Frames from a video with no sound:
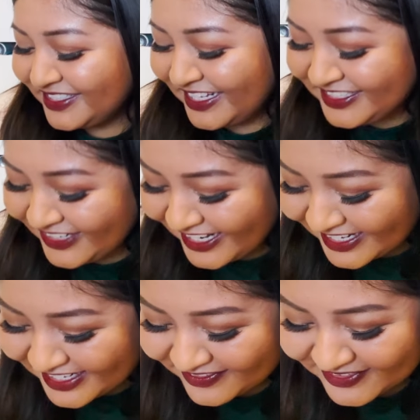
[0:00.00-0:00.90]
that's what
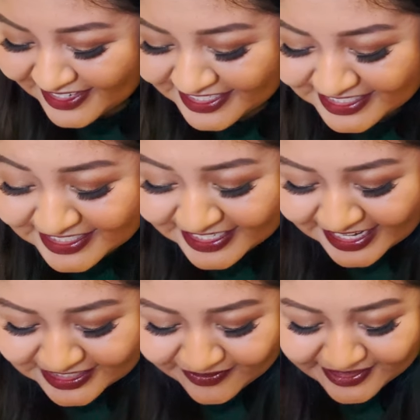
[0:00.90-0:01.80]
I got for her. She did
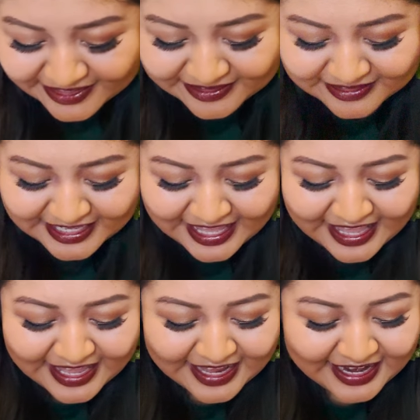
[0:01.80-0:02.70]
ask for those.
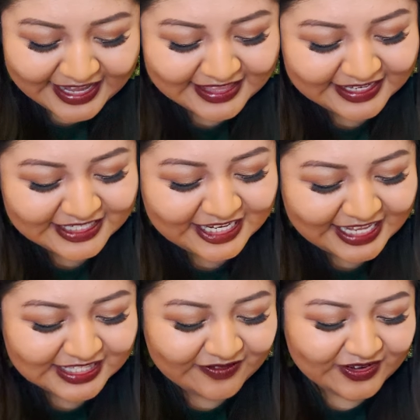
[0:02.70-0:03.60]
And then she
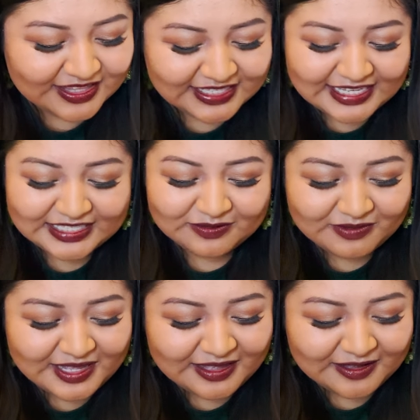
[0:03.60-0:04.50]
asked for these as
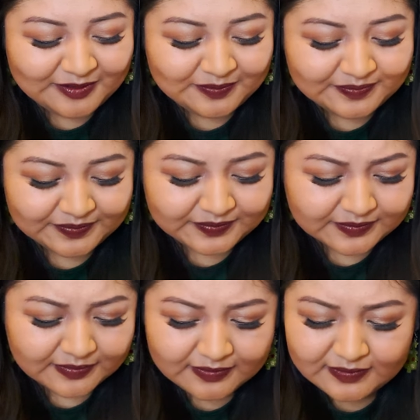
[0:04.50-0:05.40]
well.
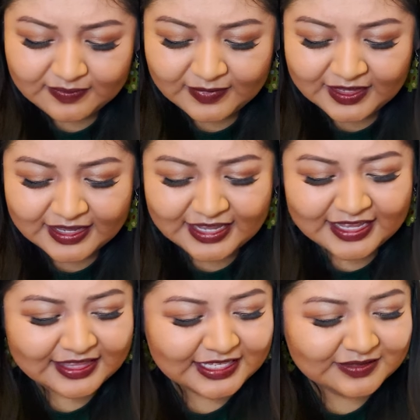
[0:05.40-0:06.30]

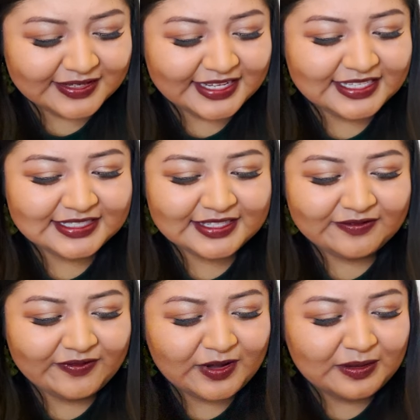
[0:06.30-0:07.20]
Uh, this one is
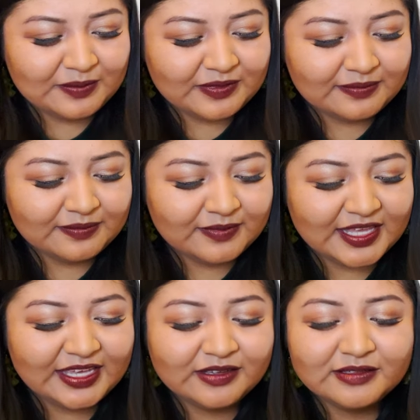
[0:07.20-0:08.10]
from
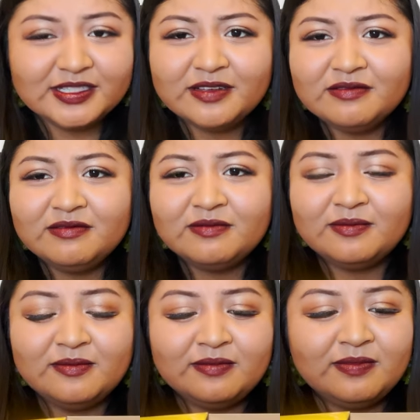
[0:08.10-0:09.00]
Giggle Zone,
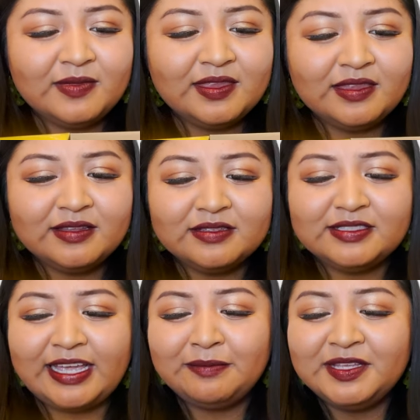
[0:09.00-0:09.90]

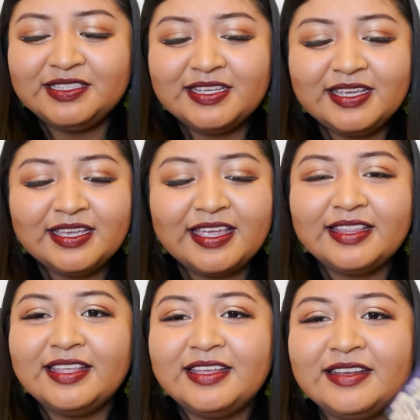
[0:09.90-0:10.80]
Diamond Dig,
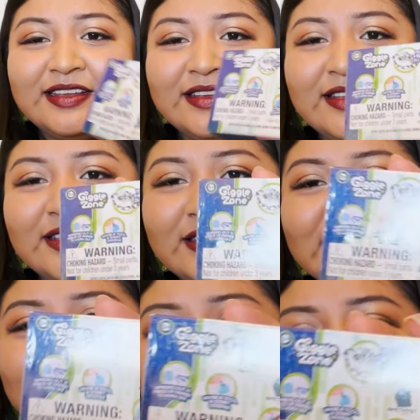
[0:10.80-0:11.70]
and then
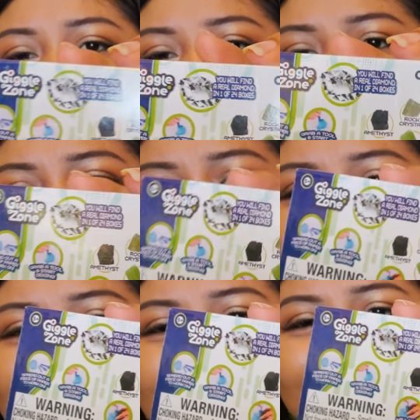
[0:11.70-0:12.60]
this one is the
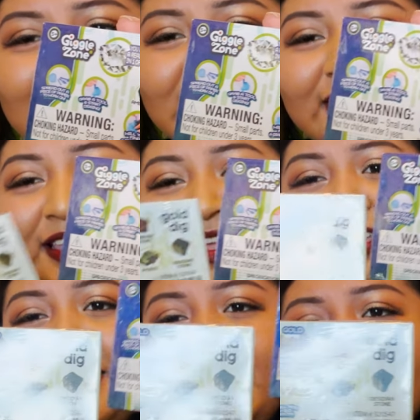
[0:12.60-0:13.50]
Diamond Dig,
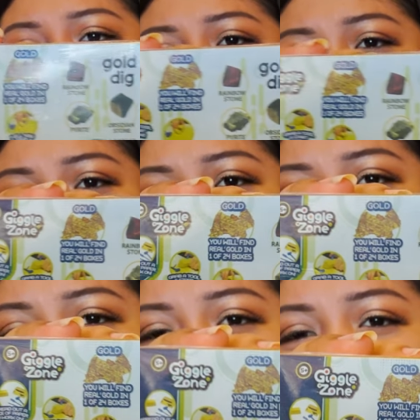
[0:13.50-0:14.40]
and then the
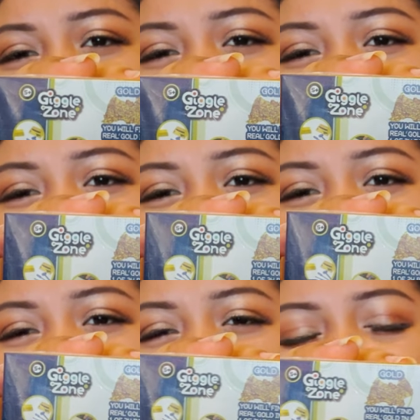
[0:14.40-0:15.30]
Gold
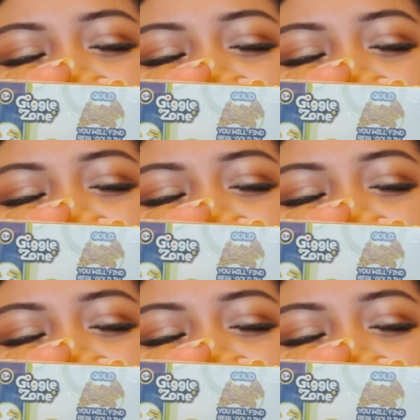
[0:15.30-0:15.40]
Dig.